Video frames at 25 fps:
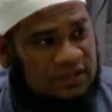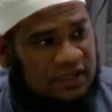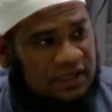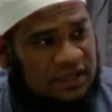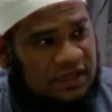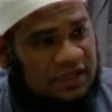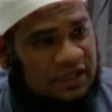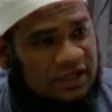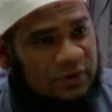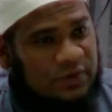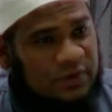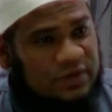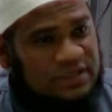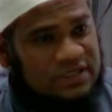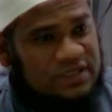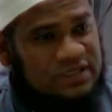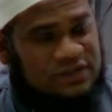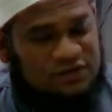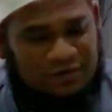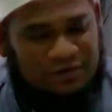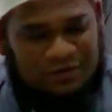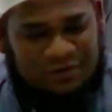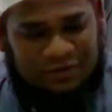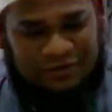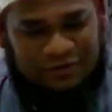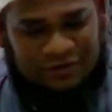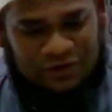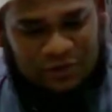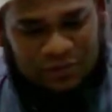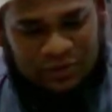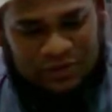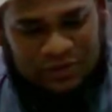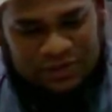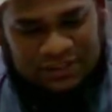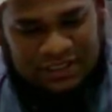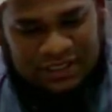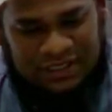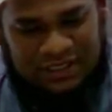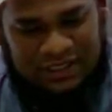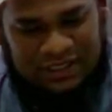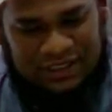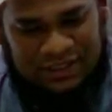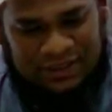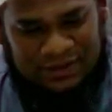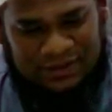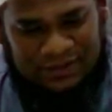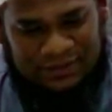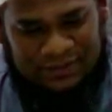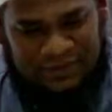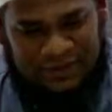Is there any questions from the female
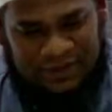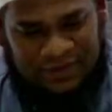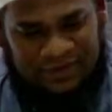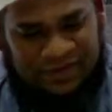side?